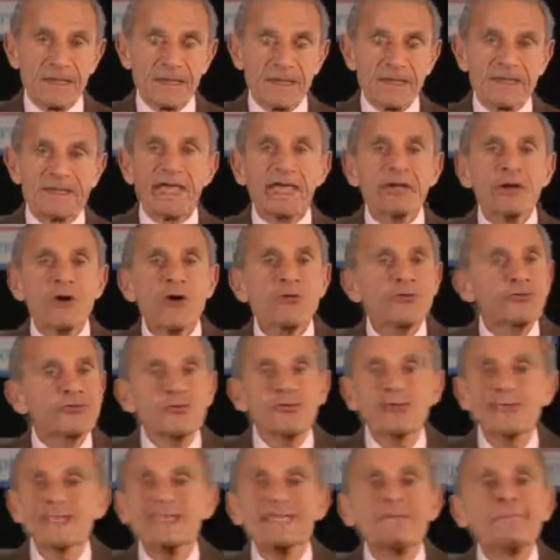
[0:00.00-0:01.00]
They go through
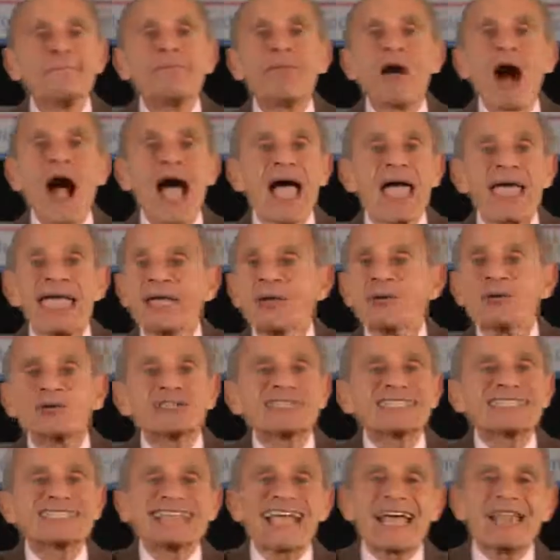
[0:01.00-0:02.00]
the buying or
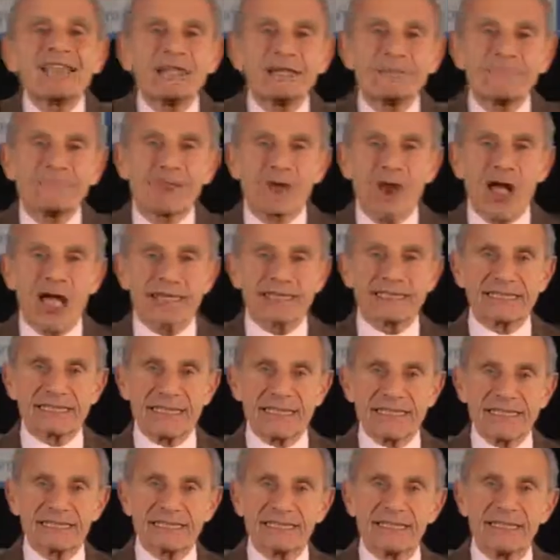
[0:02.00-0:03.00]
selling
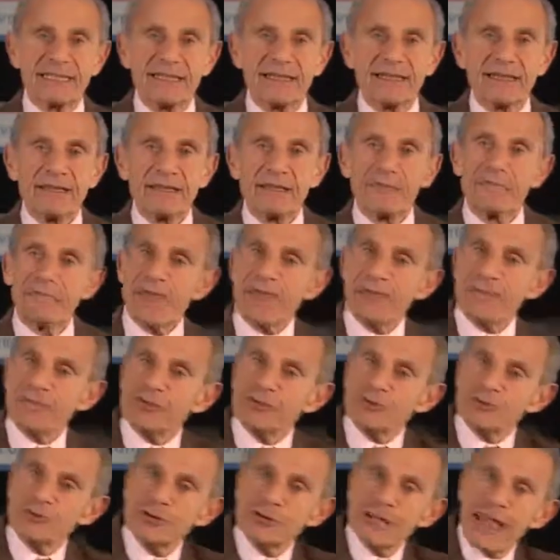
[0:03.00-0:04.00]
process. Maybe
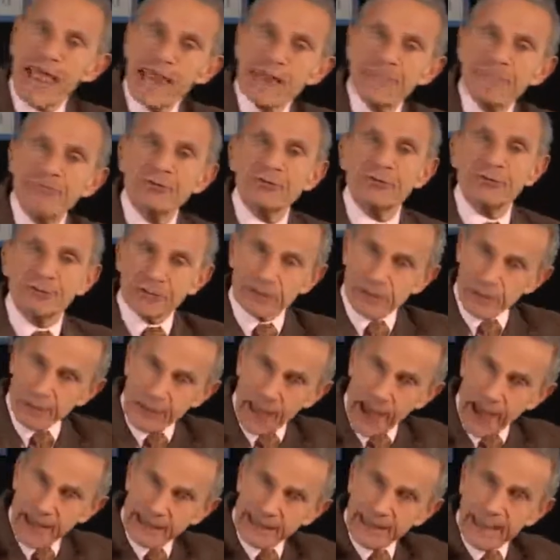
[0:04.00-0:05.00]
their neighbor
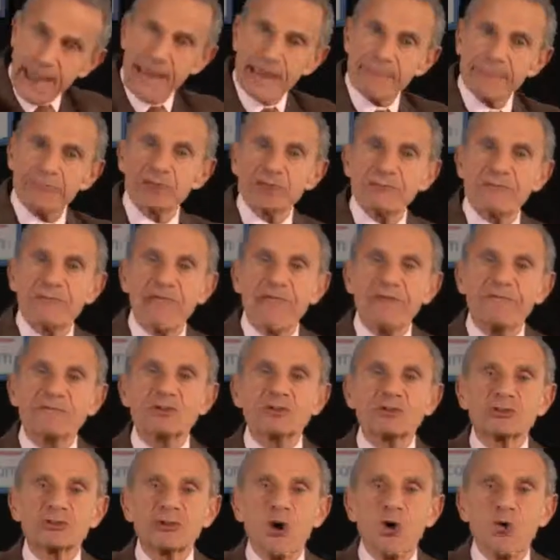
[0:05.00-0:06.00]
got a Cambridge paving
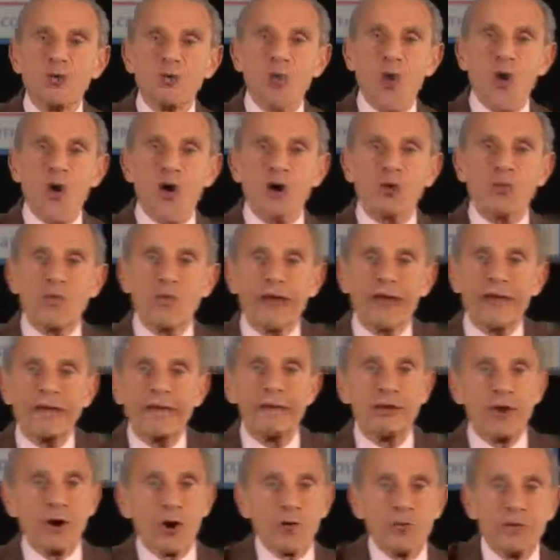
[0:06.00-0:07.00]
stone walkway,
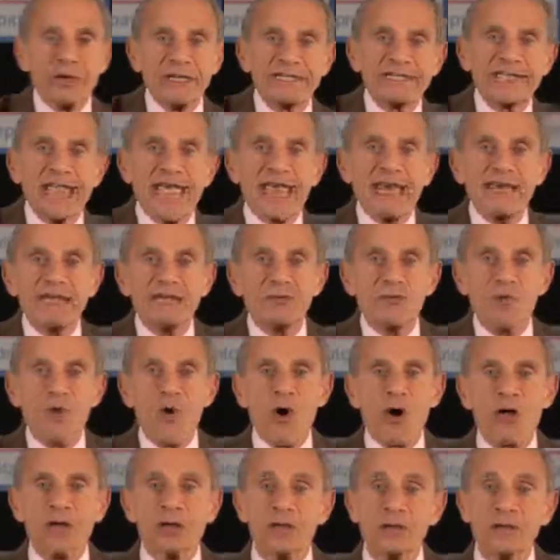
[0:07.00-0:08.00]
a retaining
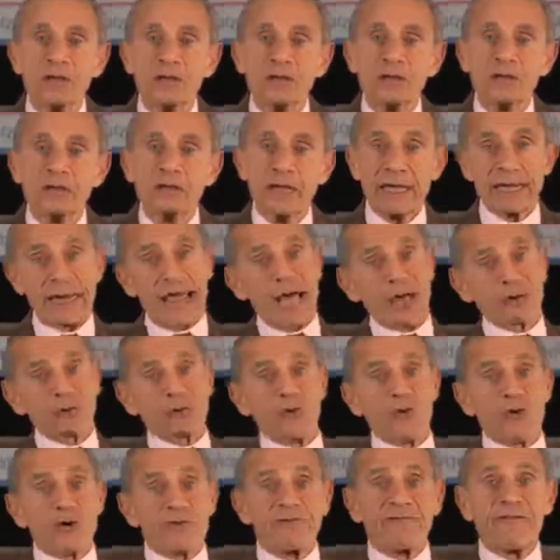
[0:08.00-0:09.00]
wall, an
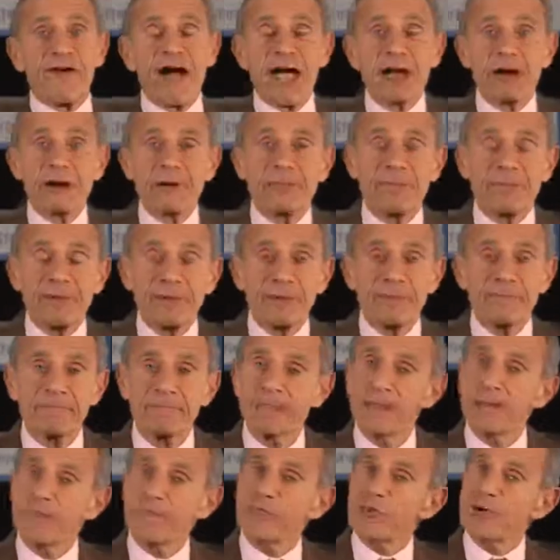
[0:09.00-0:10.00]
outdoor fire pit.
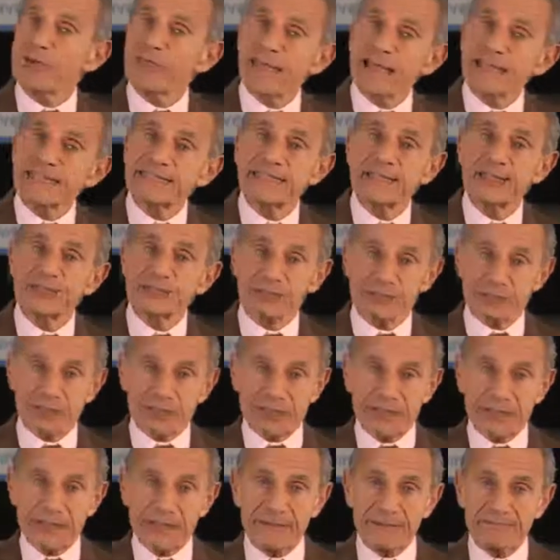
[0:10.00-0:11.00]
Well, that's
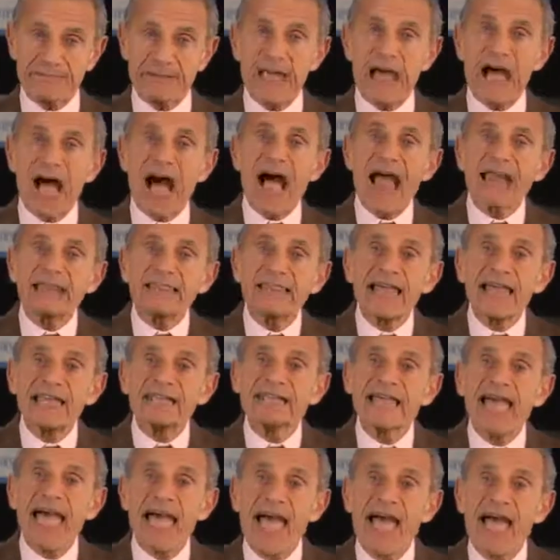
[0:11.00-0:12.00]
interesting. I'd like
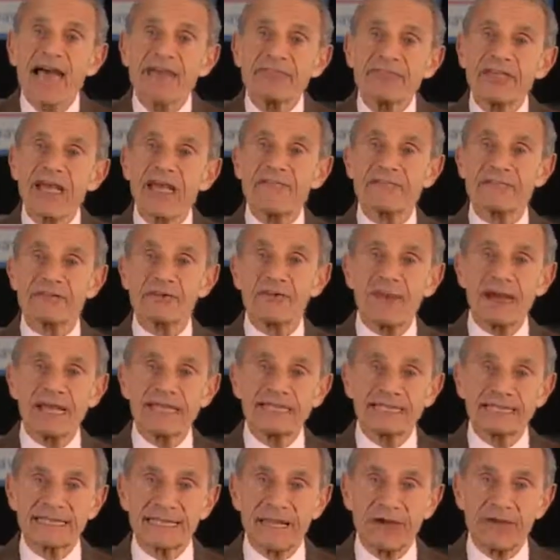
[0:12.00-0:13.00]
to have that for
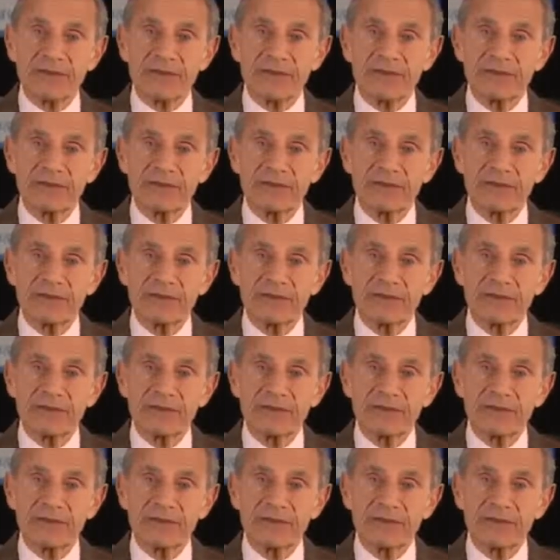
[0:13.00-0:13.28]
myself.